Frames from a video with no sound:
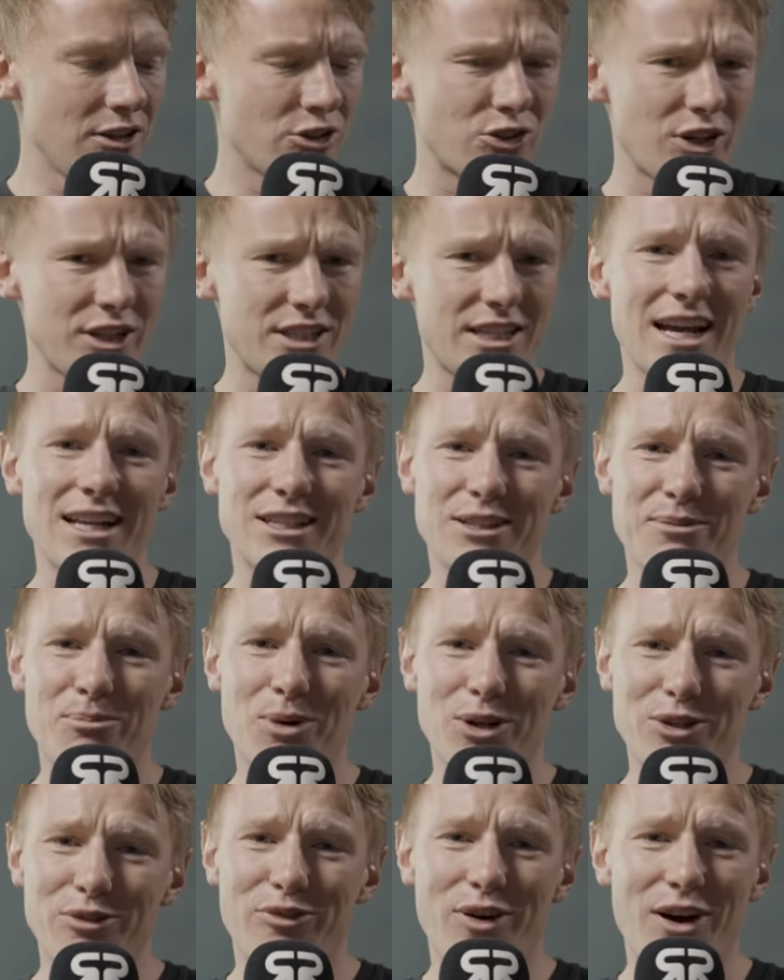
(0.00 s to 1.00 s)
Chris had to
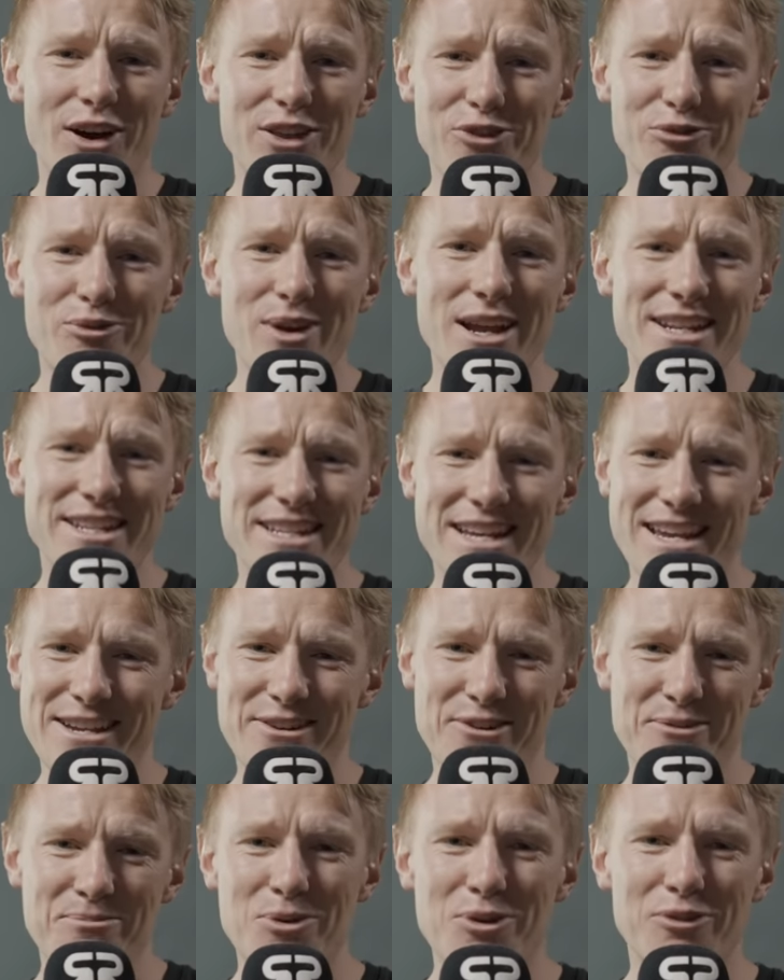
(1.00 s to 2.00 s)
modify the
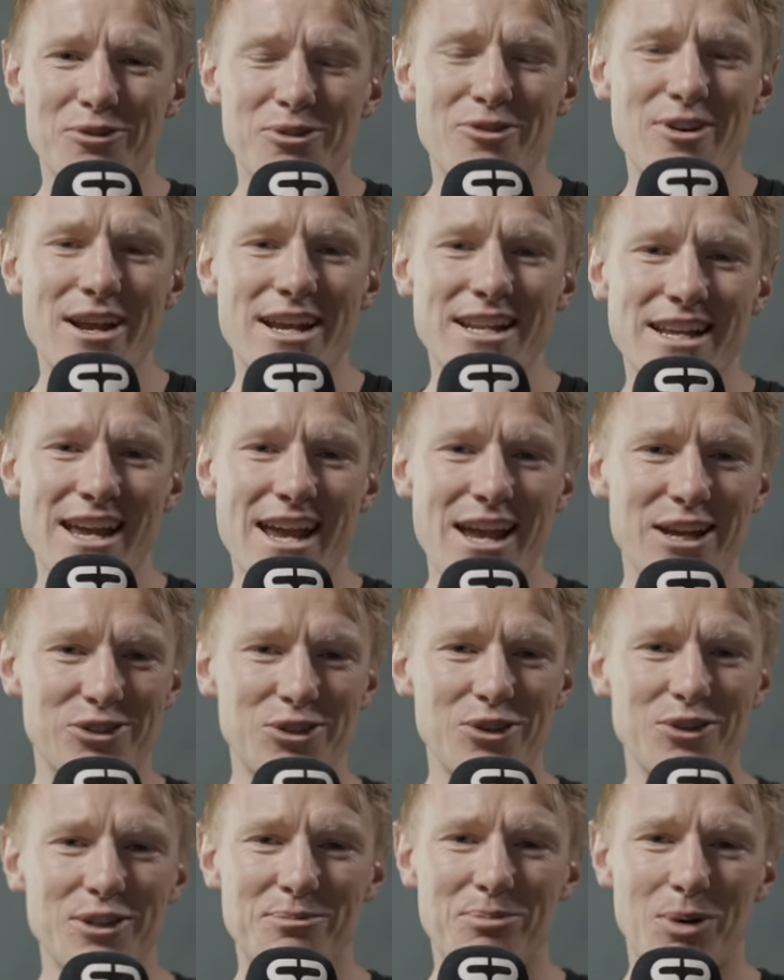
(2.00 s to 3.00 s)
radiator, remove the radiator
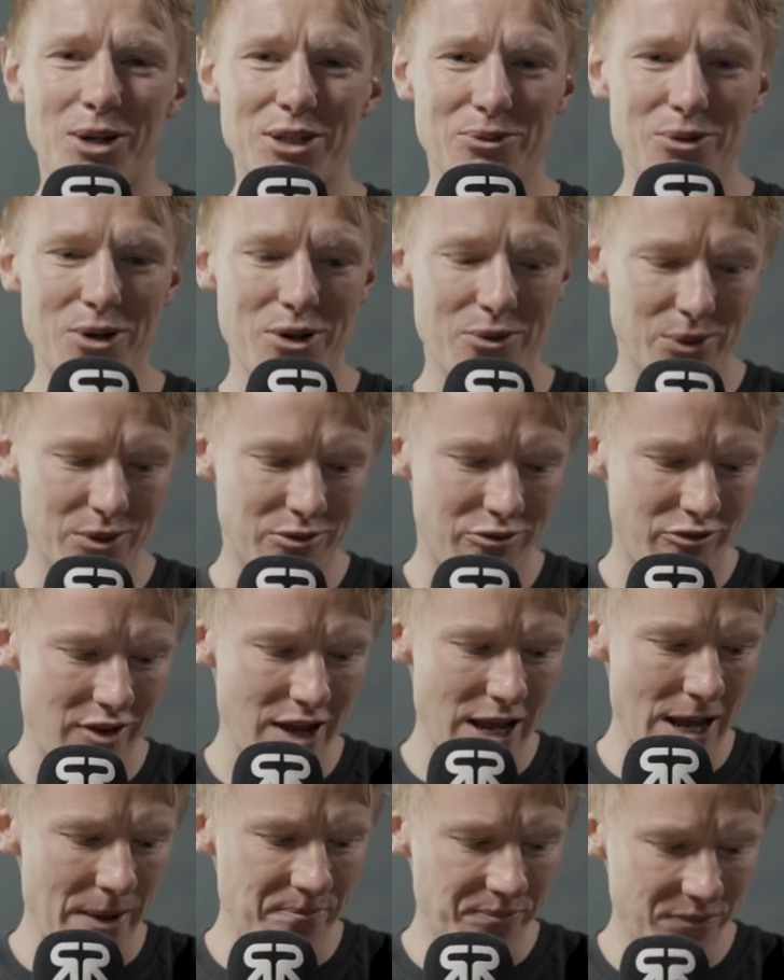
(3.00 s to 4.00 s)
so this bodywork would
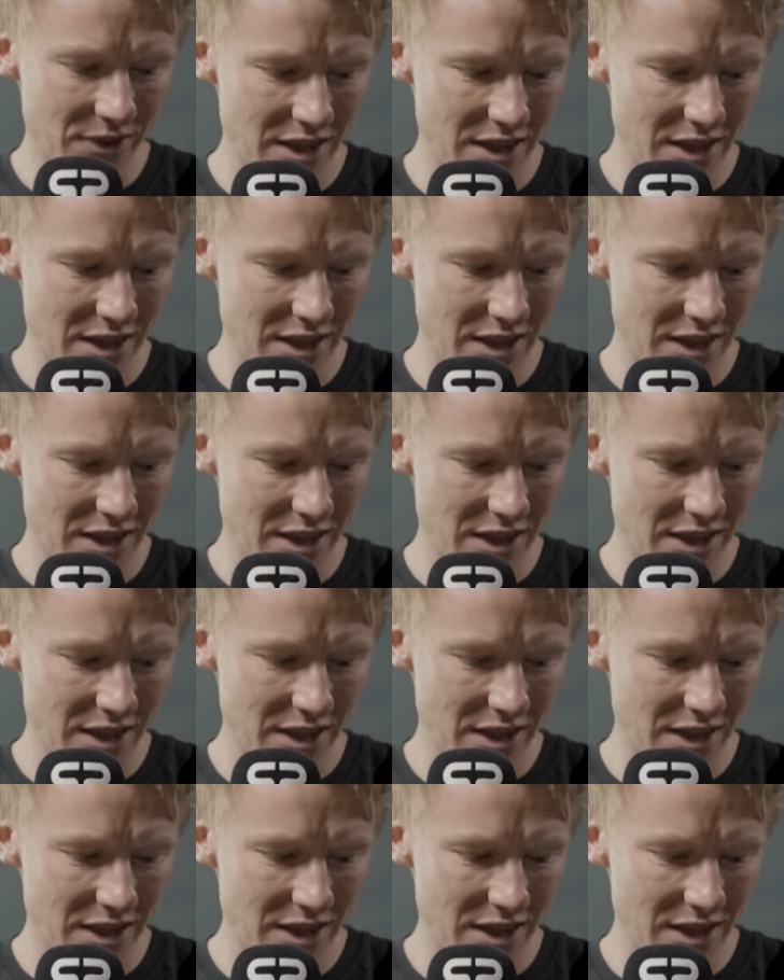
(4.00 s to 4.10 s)
fit.